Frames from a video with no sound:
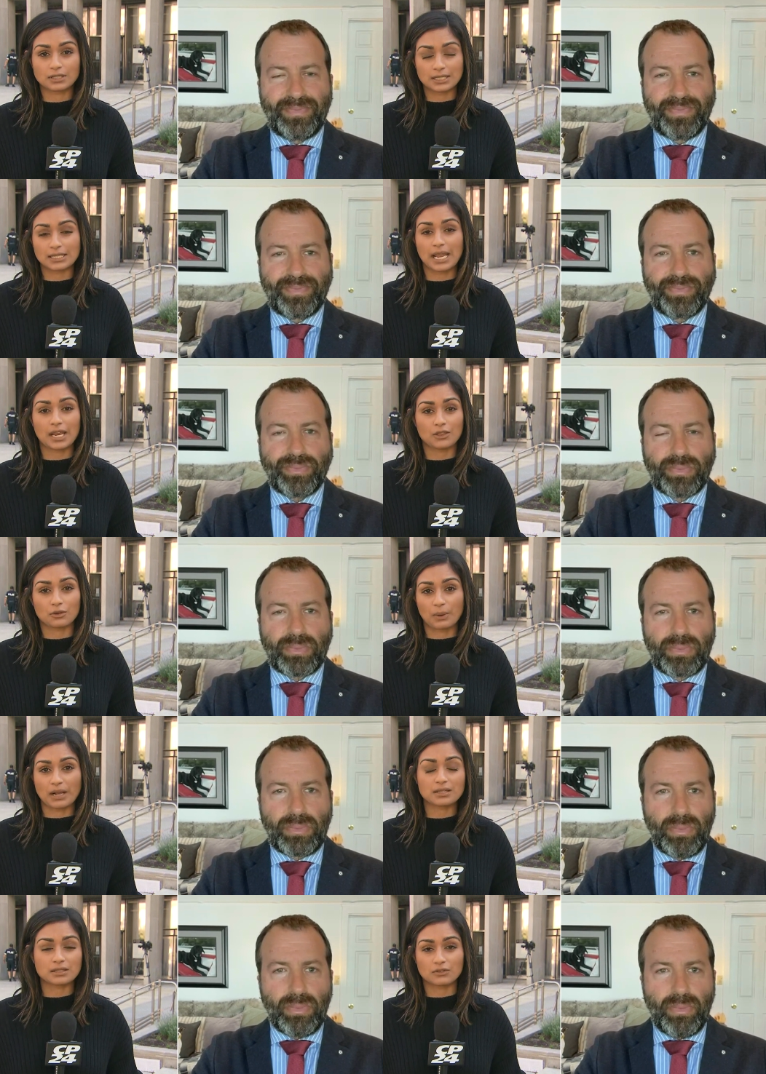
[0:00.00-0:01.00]
Speaker 1: today and the
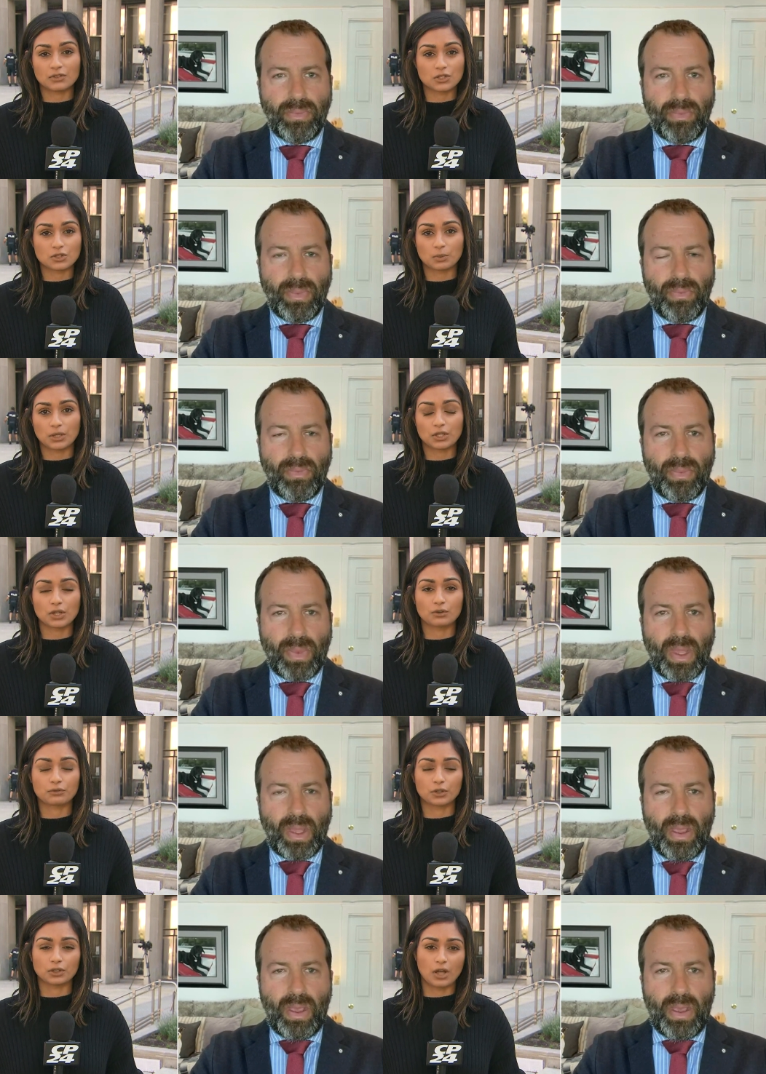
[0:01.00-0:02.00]
rest of this week. You know,
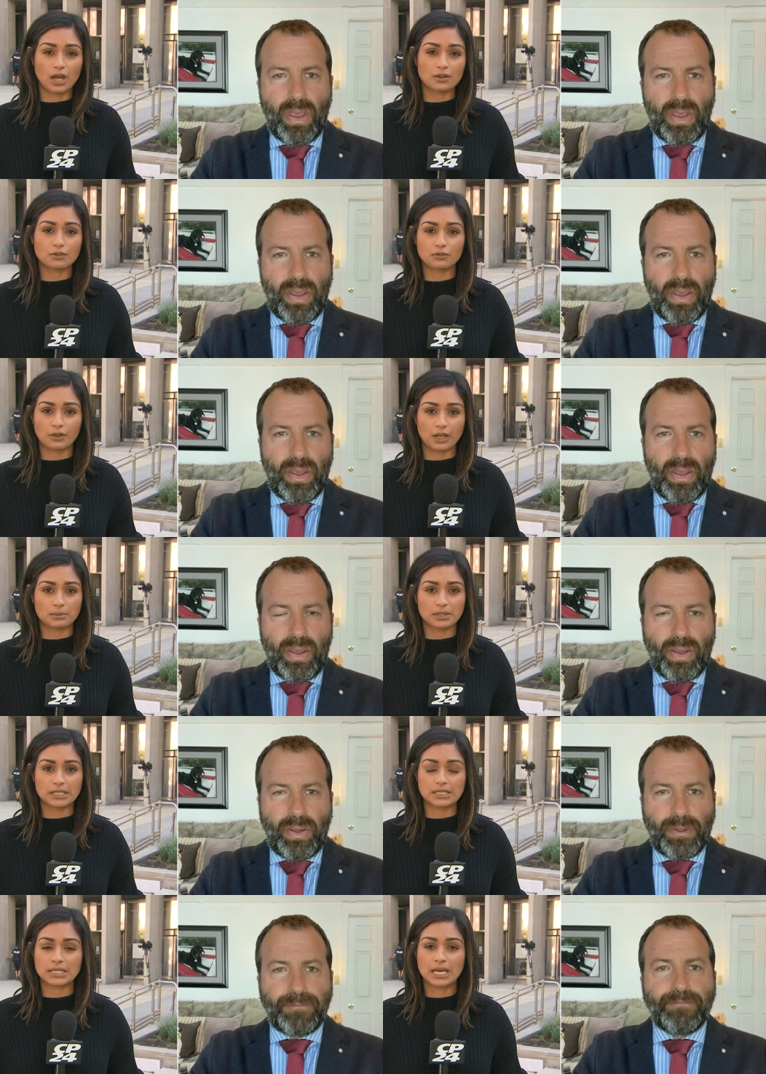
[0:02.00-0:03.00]
for a lot of the
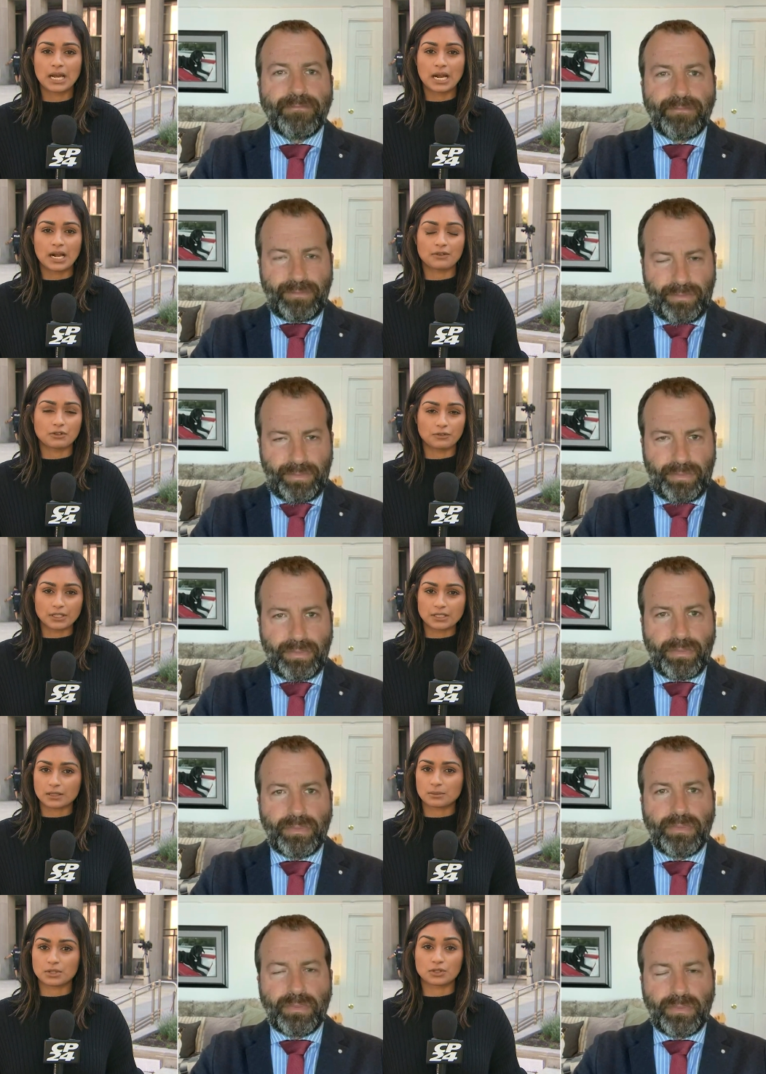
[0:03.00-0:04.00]
families of the
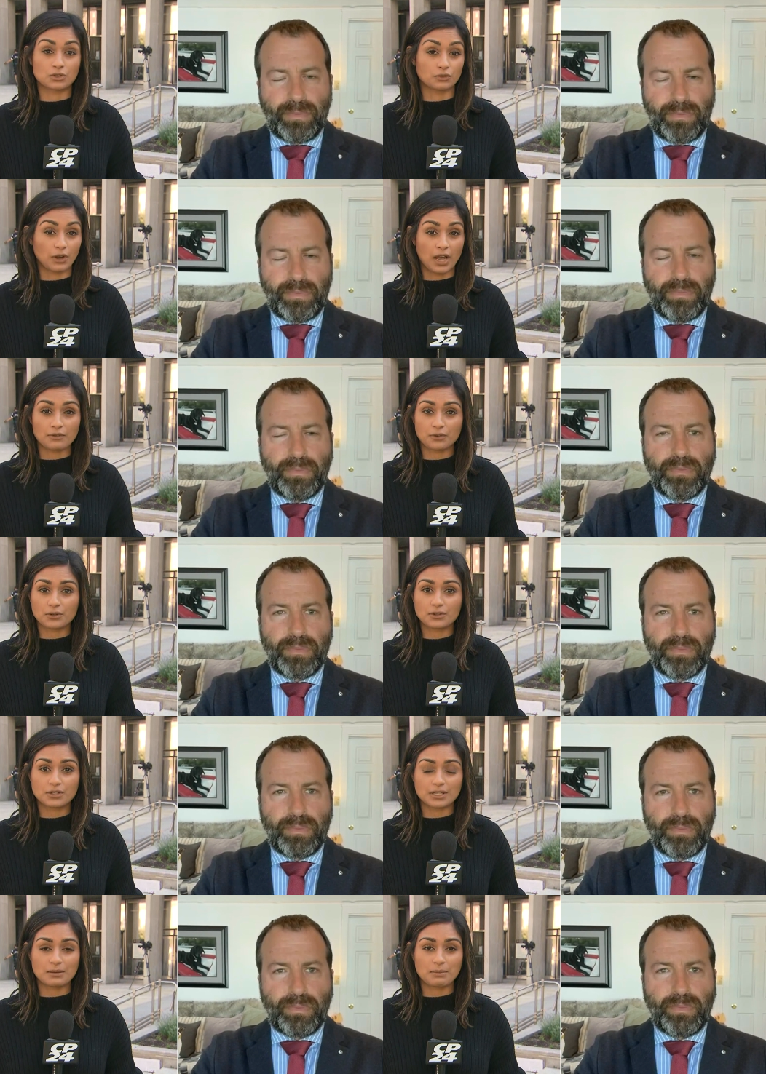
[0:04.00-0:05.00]
victims and
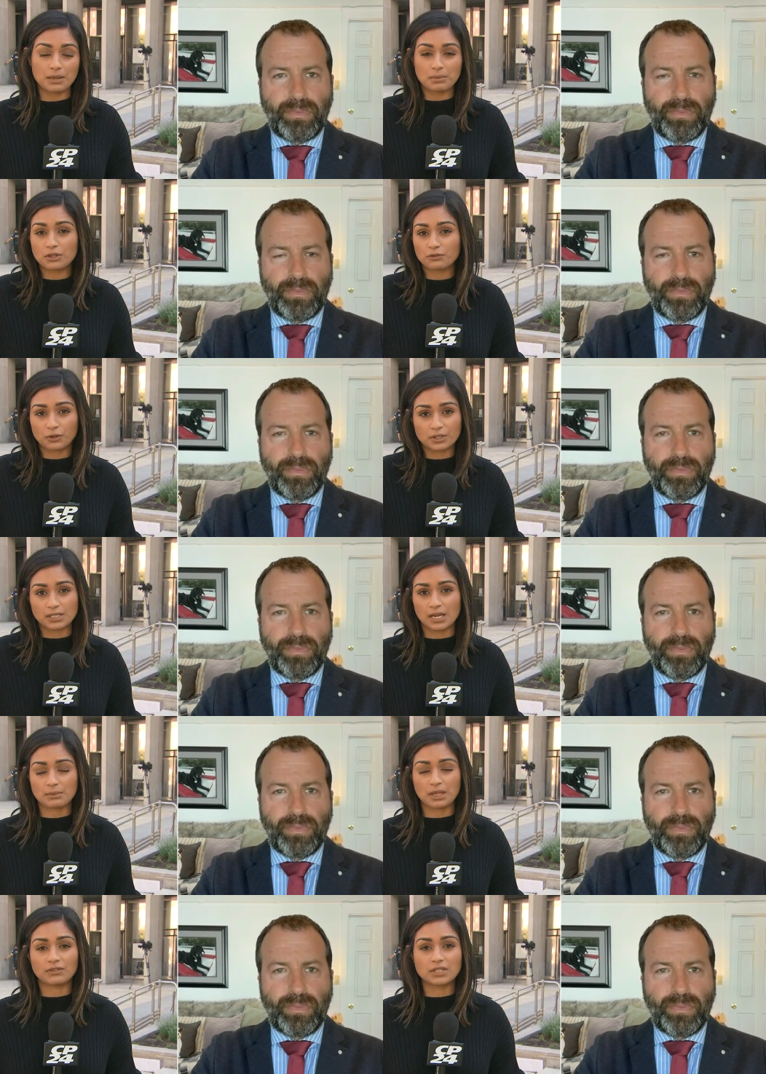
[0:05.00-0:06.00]
survivors, it may be the first time
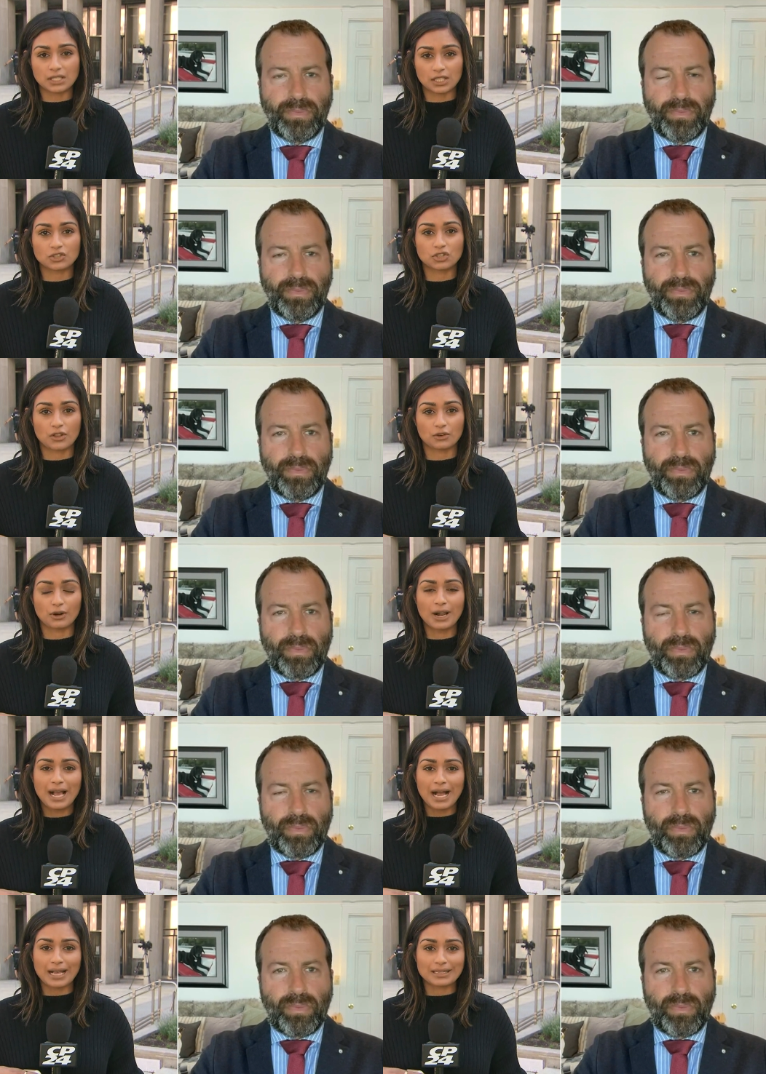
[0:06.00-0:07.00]
they've seen each other
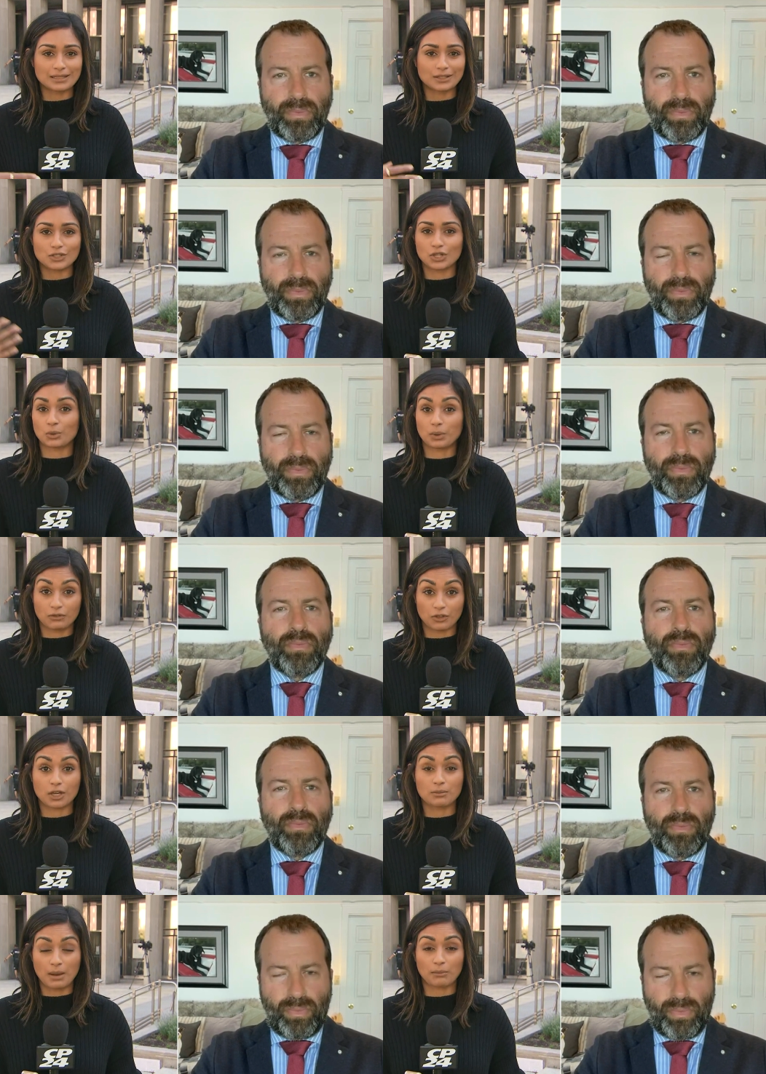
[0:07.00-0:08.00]
since, you know, one of the
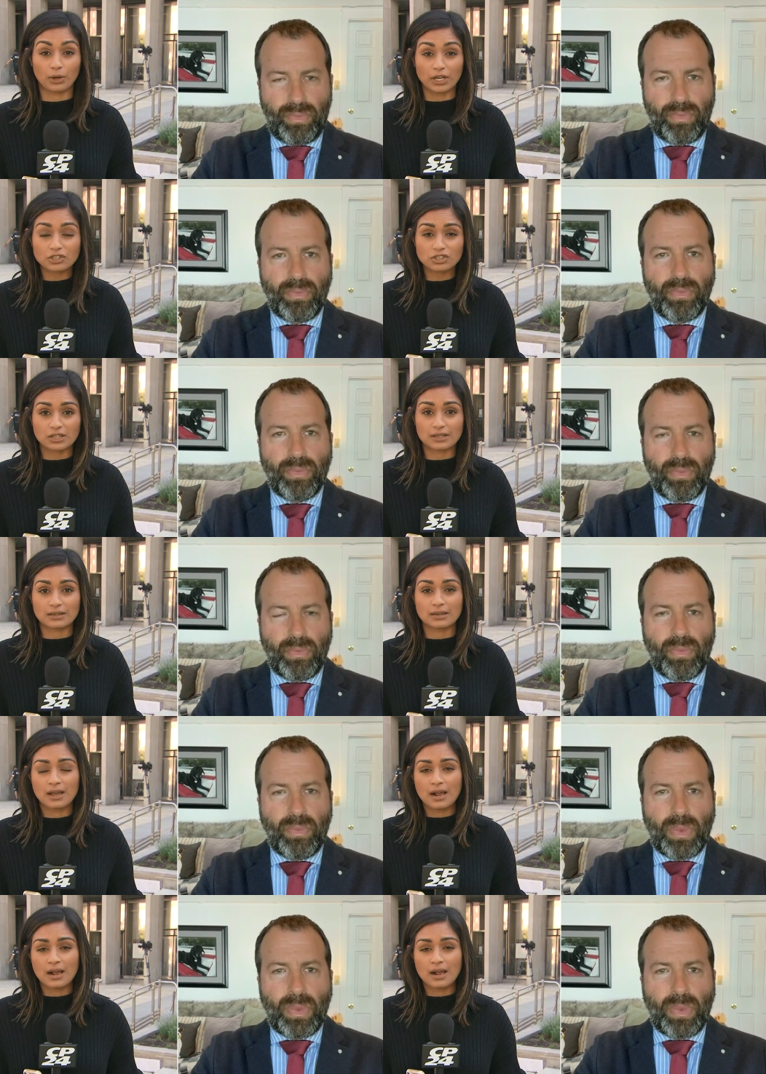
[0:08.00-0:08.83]
commemoration